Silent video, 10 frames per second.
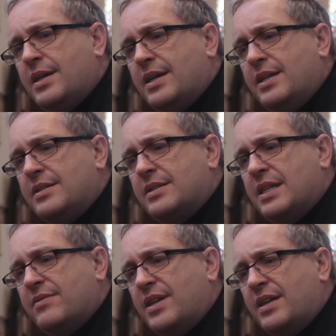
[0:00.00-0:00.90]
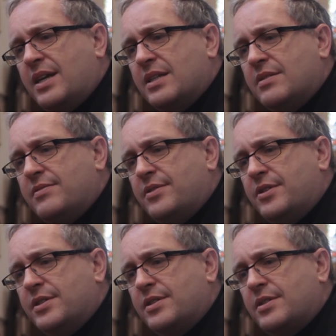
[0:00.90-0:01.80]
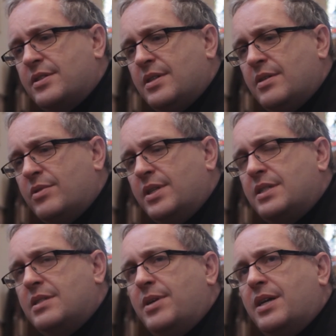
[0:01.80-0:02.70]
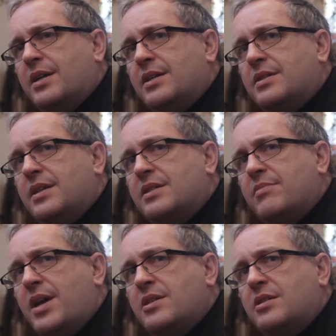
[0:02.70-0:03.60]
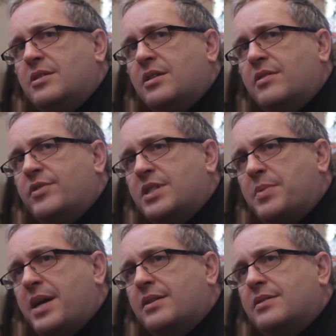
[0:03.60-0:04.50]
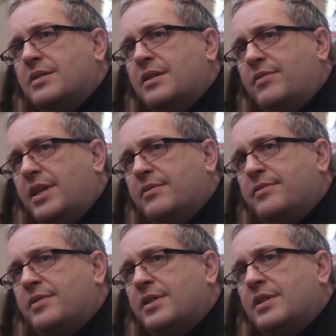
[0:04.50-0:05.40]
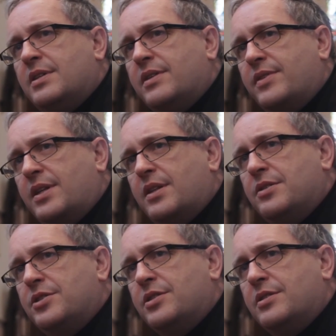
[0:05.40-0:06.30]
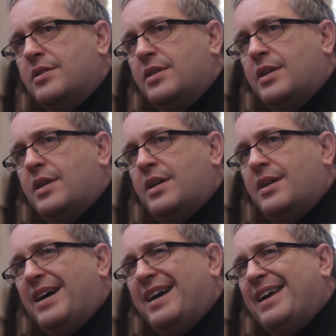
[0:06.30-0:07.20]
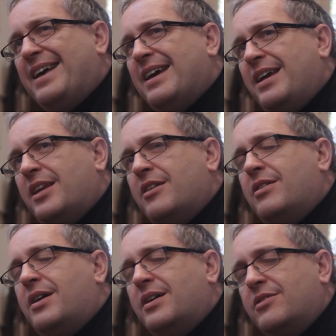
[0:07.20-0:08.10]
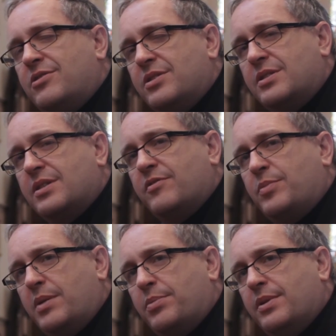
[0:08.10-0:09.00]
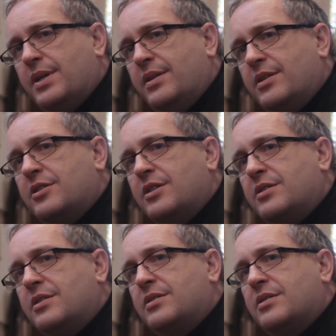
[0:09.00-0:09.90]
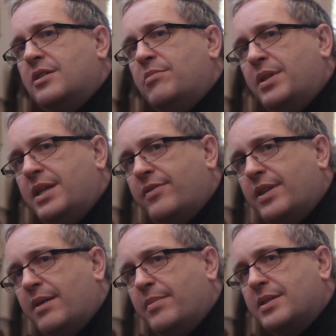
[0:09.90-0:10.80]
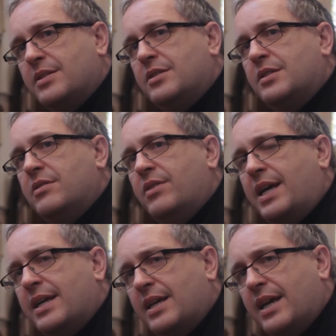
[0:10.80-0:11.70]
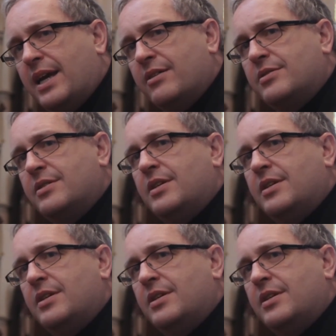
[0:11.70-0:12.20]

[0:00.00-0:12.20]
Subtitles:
And instead of that negative voice, what needs to be heard is a message of respect, of love, of inclusion. And I know hundreds of people in the churches who believe in that message, who are getting it out,